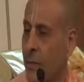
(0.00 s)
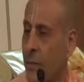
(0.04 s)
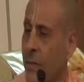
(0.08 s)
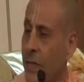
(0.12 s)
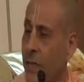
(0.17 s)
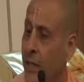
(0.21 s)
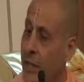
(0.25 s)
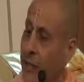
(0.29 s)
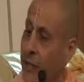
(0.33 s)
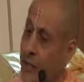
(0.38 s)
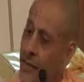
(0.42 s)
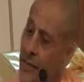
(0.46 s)

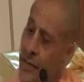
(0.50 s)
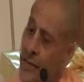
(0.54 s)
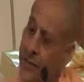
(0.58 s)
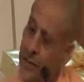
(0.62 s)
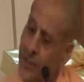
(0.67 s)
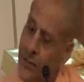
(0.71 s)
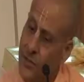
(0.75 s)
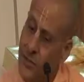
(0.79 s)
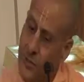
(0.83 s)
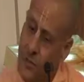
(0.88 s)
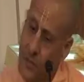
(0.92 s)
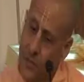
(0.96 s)
Being
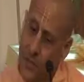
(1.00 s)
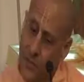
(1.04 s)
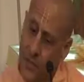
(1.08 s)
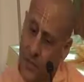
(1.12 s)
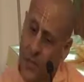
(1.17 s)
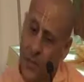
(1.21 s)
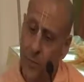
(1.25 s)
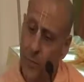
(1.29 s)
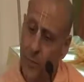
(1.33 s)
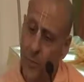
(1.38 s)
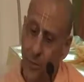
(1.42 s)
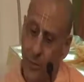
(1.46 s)
attached to
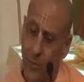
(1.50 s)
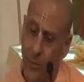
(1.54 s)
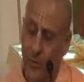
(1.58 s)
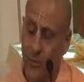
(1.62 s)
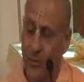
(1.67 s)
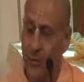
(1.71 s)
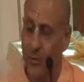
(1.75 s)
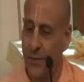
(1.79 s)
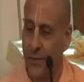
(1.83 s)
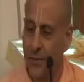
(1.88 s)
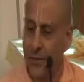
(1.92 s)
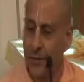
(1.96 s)
people
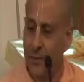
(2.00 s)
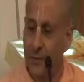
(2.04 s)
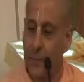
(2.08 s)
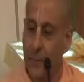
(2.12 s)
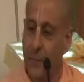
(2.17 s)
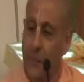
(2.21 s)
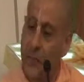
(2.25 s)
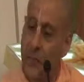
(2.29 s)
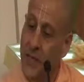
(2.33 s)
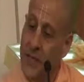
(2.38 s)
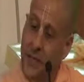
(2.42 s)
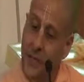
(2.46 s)

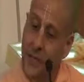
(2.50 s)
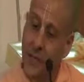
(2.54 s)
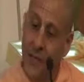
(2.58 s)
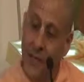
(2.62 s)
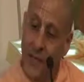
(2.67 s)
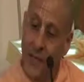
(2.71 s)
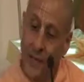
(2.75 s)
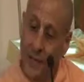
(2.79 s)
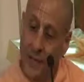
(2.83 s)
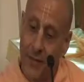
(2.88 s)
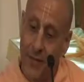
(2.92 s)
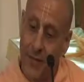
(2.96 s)
means
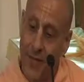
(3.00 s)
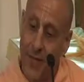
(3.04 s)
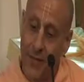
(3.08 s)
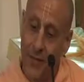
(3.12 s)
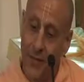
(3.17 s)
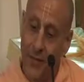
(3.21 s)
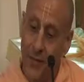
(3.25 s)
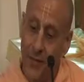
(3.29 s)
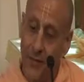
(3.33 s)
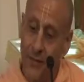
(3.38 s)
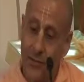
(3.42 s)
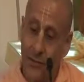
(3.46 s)
being
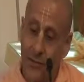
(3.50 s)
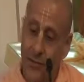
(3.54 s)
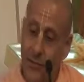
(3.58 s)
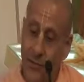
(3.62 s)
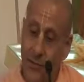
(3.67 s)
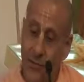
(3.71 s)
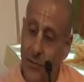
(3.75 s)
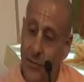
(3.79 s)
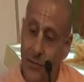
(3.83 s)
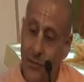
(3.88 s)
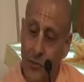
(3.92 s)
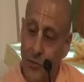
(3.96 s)
attached
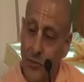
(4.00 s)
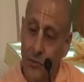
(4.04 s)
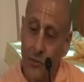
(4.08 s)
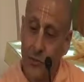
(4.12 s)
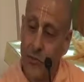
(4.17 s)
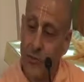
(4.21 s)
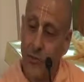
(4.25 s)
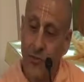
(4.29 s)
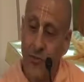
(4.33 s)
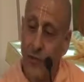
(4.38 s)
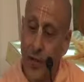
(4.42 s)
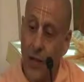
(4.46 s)
to the
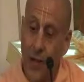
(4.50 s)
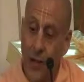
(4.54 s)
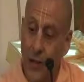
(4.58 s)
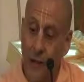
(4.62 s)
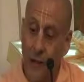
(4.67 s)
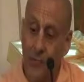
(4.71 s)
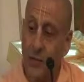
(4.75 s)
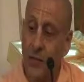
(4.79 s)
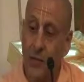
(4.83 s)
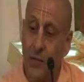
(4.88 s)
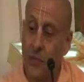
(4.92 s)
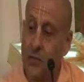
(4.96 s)
source of
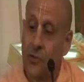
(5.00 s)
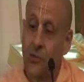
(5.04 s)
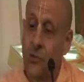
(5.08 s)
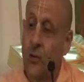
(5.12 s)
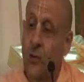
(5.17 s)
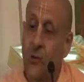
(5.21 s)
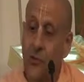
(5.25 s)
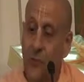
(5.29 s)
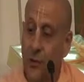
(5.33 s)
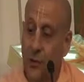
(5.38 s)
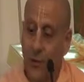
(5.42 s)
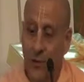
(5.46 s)
life, the
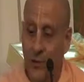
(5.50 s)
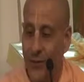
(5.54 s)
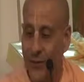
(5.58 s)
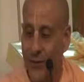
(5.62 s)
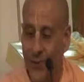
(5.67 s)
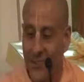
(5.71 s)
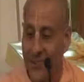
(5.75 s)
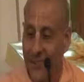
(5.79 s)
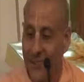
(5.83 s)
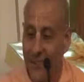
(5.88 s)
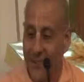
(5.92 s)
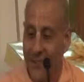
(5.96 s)
soul.
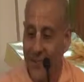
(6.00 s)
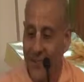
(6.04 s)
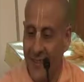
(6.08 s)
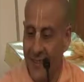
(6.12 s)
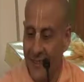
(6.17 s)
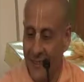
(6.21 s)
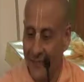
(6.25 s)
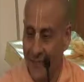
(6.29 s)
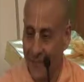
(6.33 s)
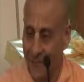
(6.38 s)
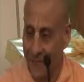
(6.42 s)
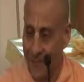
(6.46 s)

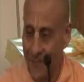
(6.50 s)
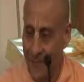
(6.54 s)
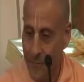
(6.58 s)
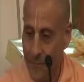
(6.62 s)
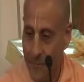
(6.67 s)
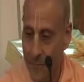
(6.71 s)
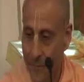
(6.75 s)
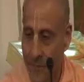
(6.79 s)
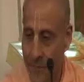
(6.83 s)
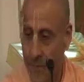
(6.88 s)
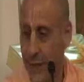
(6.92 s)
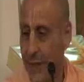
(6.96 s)

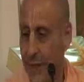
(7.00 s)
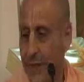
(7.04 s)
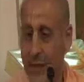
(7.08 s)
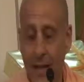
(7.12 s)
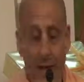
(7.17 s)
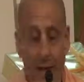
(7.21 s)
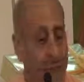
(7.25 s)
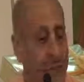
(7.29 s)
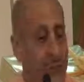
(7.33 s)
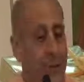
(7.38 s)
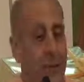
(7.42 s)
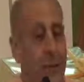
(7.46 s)
Being
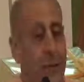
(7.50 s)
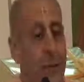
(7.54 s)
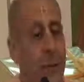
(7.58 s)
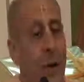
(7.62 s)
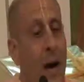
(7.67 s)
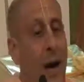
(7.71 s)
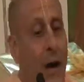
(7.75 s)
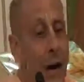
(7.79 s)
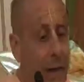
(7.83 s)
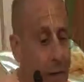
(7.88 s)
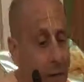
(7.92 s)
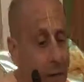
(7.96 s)
attached to
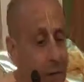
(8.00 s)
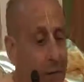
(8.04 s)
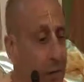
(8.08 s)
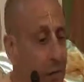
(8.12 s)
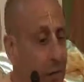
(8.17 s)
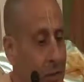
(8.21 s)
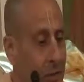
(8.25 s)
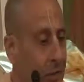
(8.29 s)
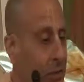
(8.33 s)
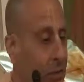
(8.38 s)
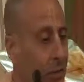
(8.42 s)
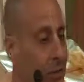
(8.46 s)

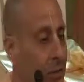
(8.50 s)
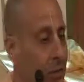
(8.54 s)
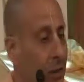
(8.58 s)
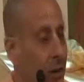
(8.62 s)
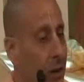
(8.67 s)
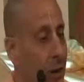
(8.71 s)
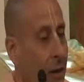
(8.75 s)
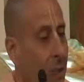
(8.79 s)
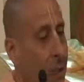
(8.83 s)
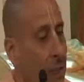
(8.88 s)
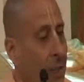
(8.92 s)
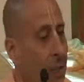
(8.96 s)
bodies
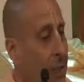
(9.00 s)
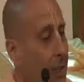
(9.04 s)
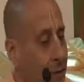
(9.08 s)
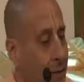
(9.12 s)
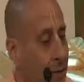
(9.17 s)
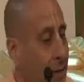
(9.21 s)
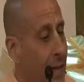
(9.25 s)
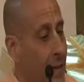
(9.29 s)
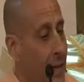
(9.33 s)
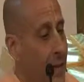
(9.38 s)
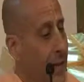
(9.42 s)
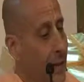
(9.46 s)
are being
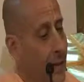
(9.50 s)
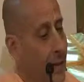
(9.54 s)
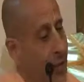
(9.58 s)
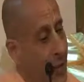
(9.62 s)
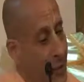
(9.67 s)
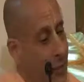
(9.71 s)
attached